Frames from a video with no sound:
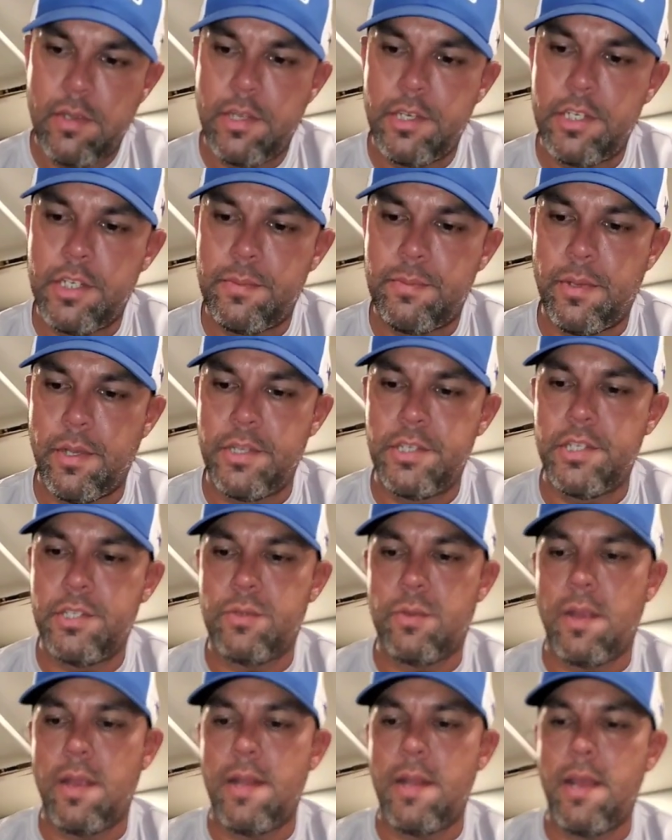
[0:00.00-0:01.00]
it just pushes
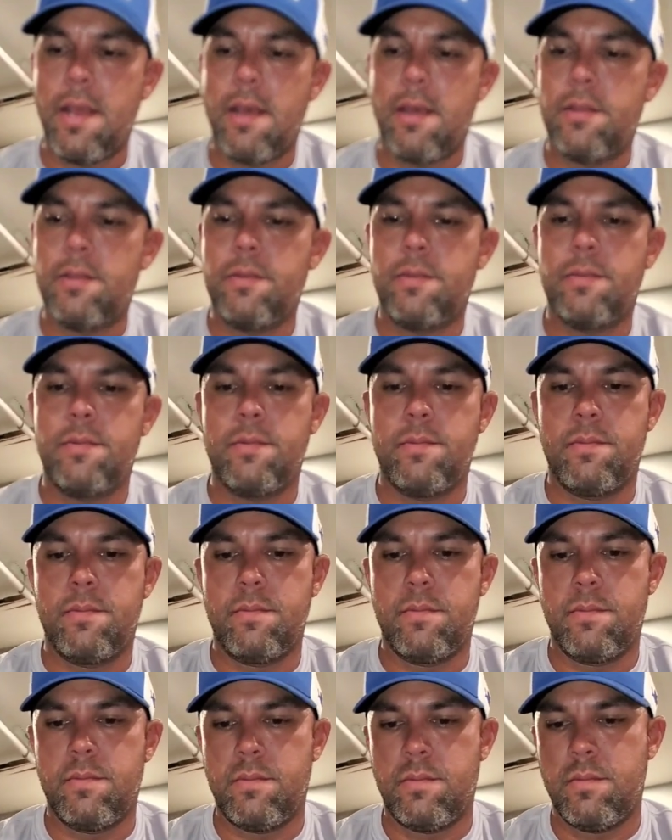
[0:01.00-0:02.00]
right out.
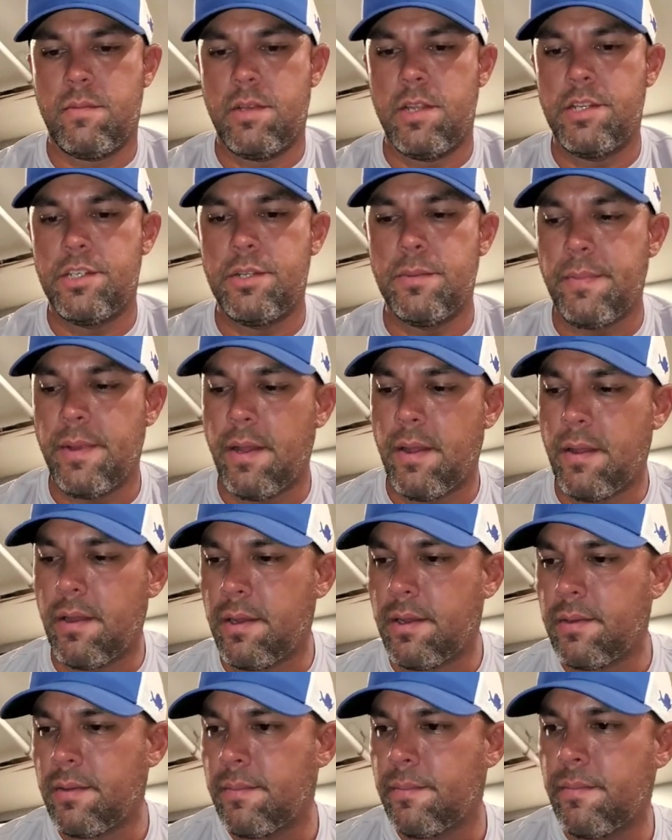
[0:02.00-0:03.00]
That's your
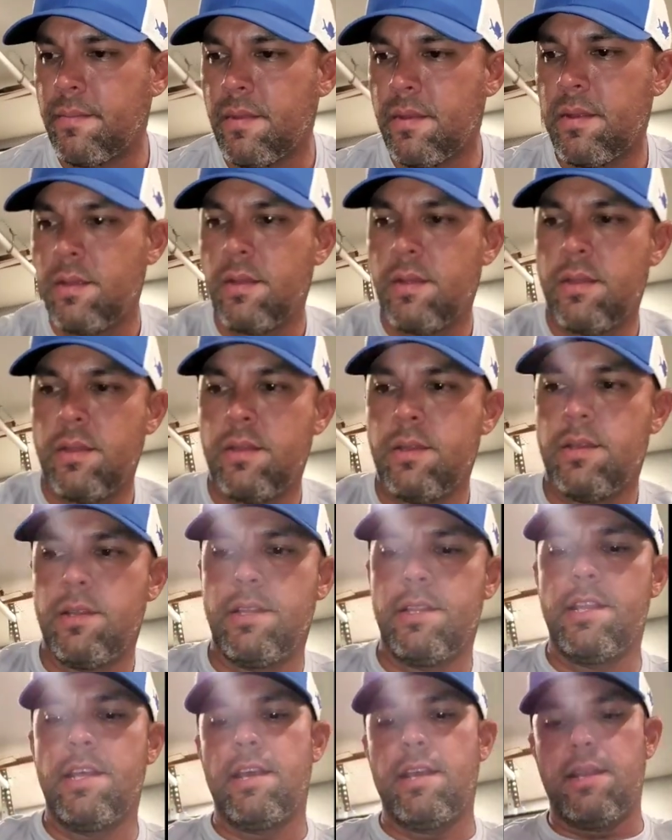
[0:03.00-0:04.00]
bearing.
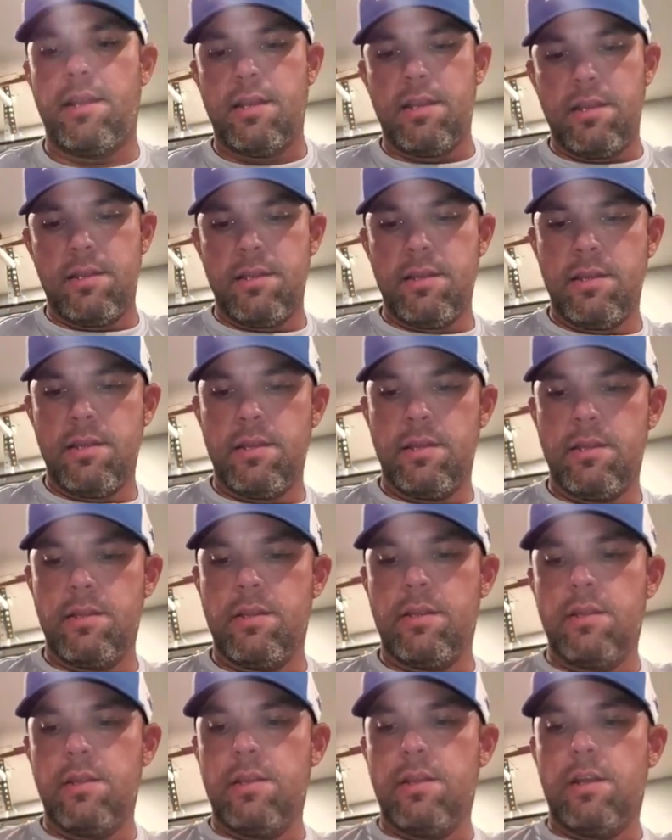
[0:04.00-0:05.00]
And then
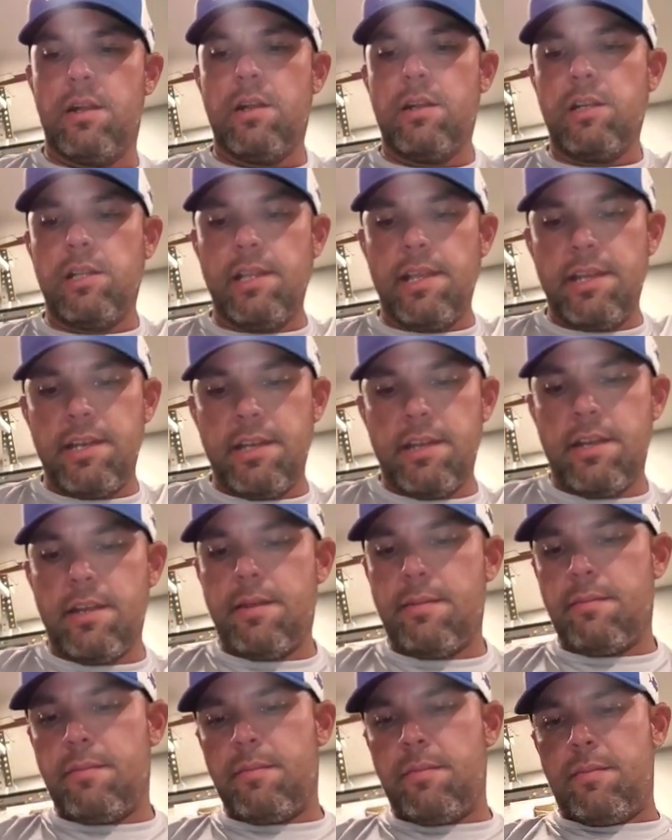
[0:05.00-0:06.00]
I'll clean it
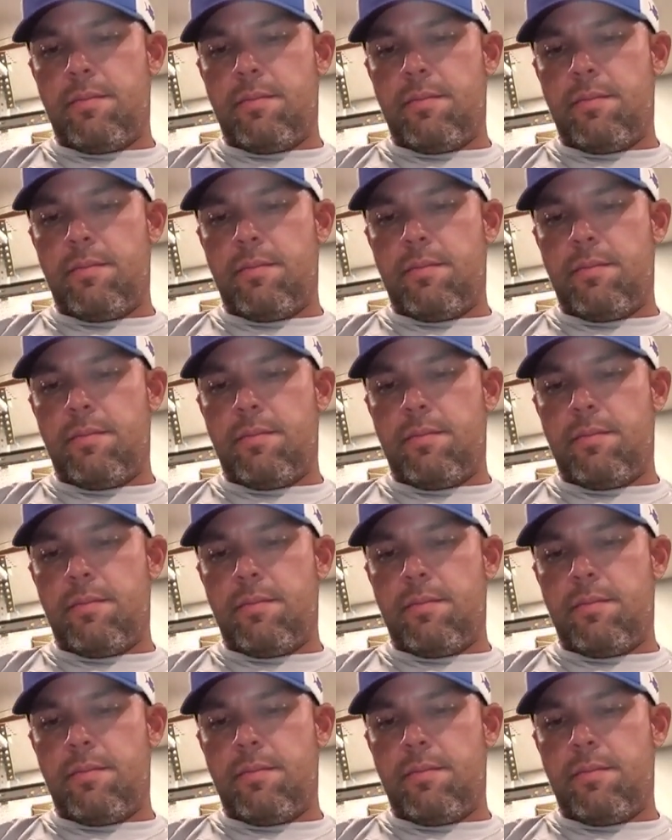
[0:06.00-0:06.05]
up.